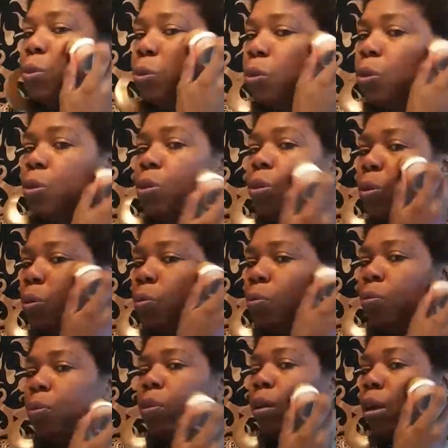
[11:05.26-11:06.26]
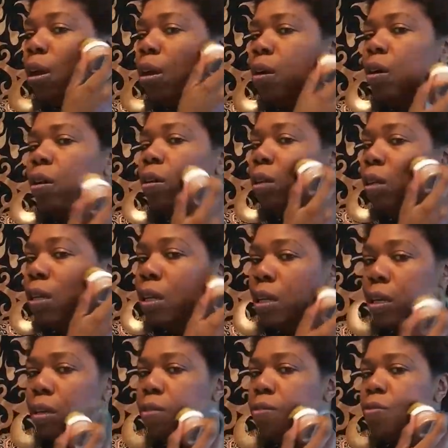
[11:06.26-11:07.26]
too, a
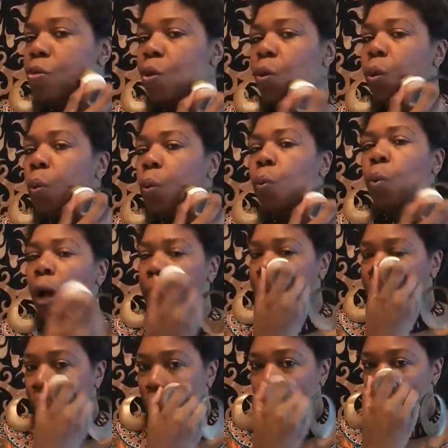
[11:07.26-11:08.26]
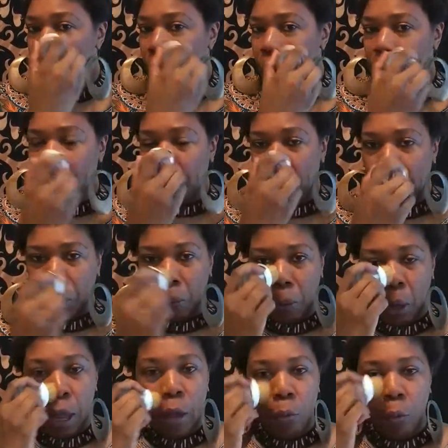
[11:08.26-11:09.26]
clean white cloth,
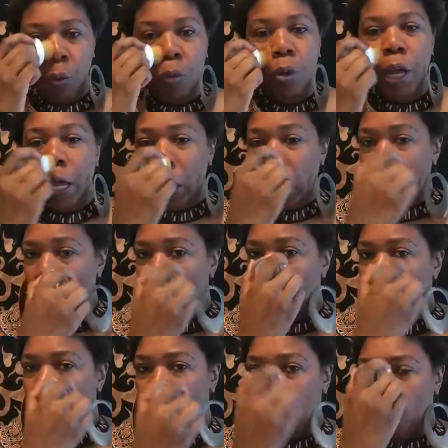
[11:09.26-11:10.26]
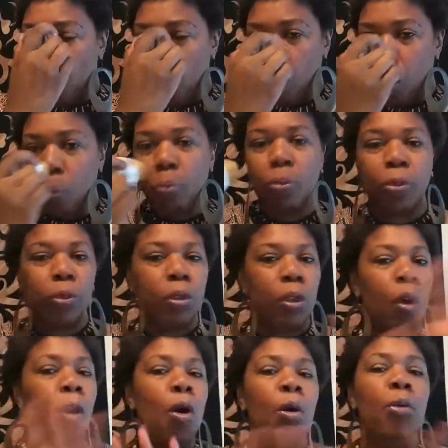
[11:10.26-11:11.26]
I will wet it,
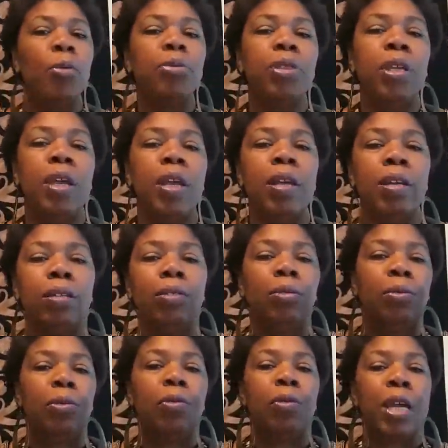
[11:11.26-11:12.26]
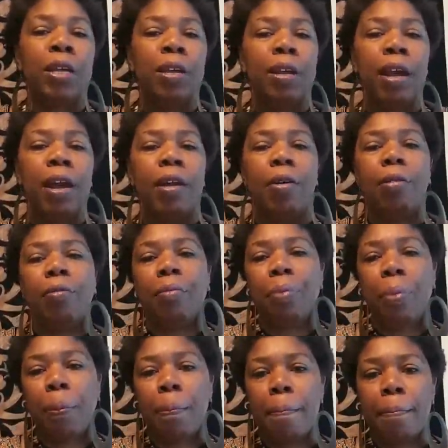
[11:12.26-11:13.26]
the whole thing, wring it out,
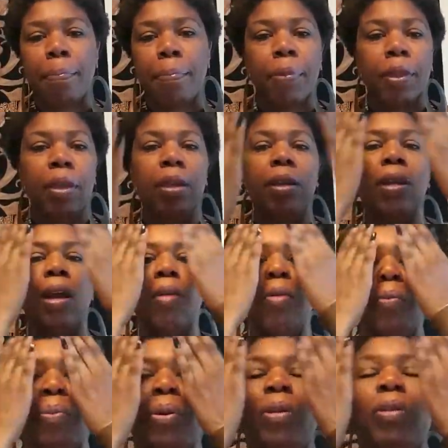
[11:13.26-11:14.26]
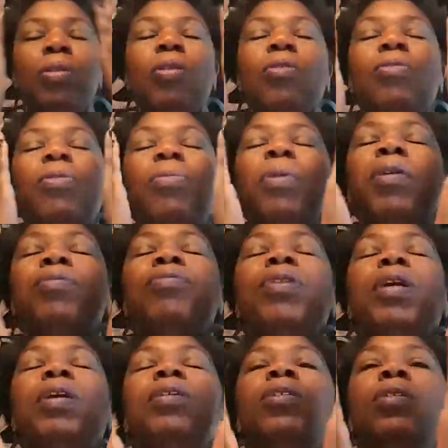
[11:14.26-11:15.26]
and I will put it over my
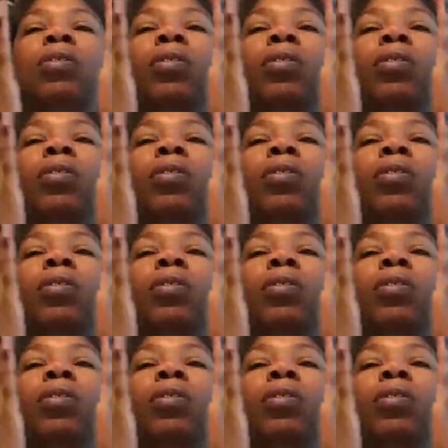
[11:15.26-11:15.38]
face.